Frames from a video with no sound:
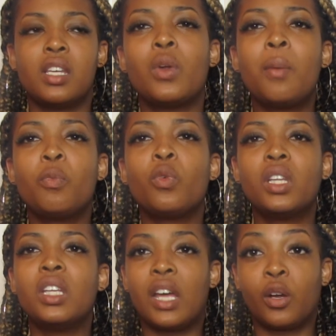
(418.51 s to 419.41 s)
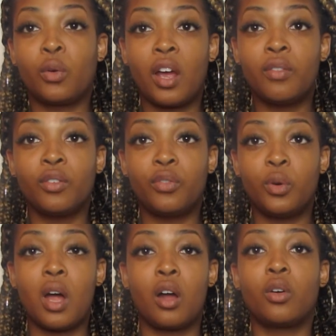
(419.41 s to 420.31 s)
when I'm really like craving
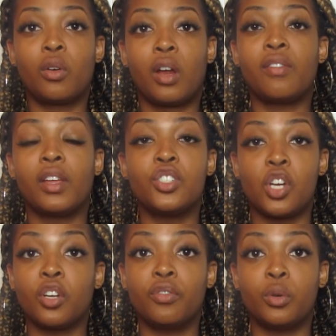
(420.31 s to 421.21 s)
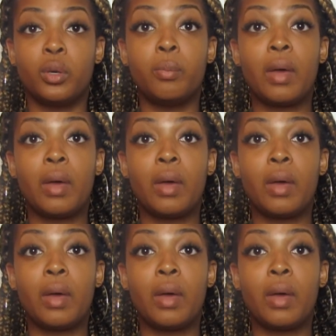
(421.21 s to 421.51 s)
food, I'll crave like junk food and